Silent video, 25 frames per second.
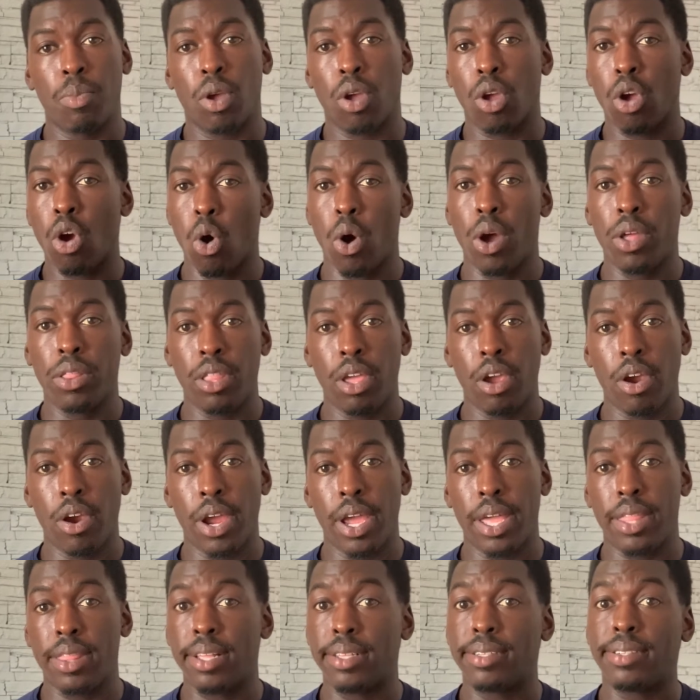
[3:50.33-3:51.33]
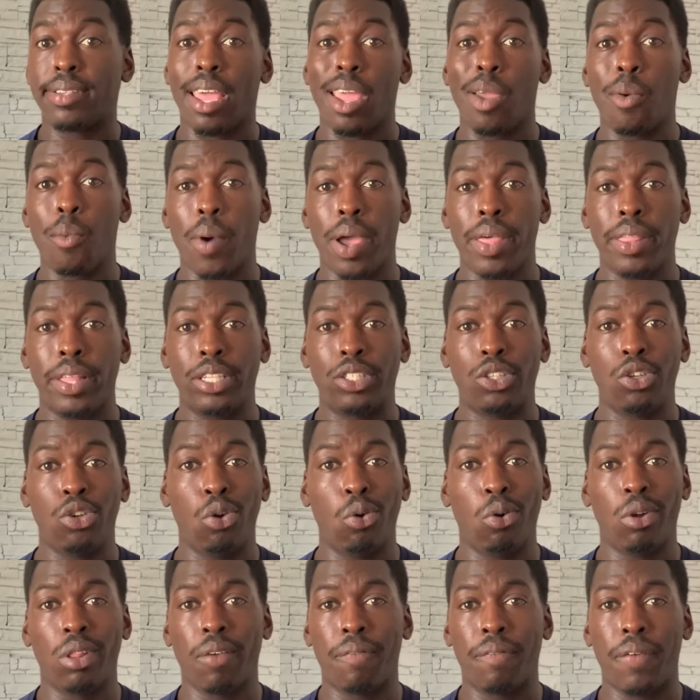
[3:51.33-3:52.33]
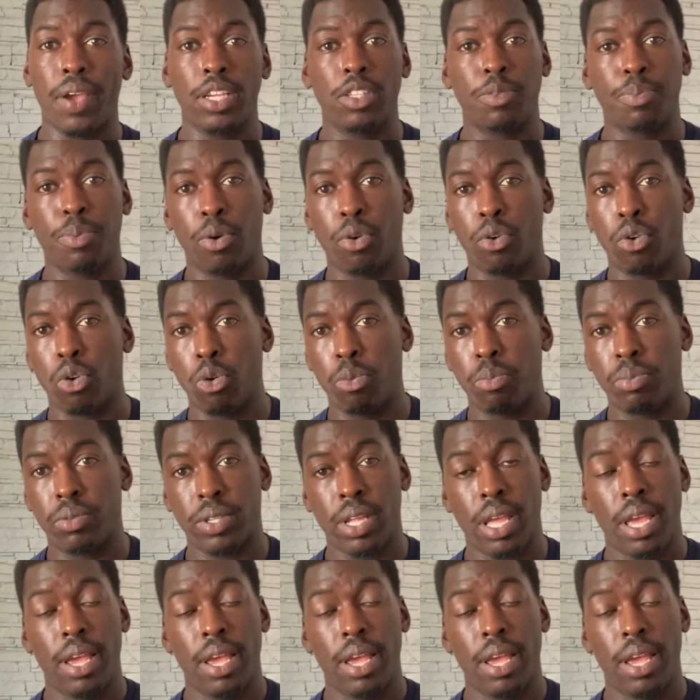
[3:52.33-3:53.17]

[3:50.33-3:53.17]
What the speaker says: go in there in the same way that you do in the Facebook groups.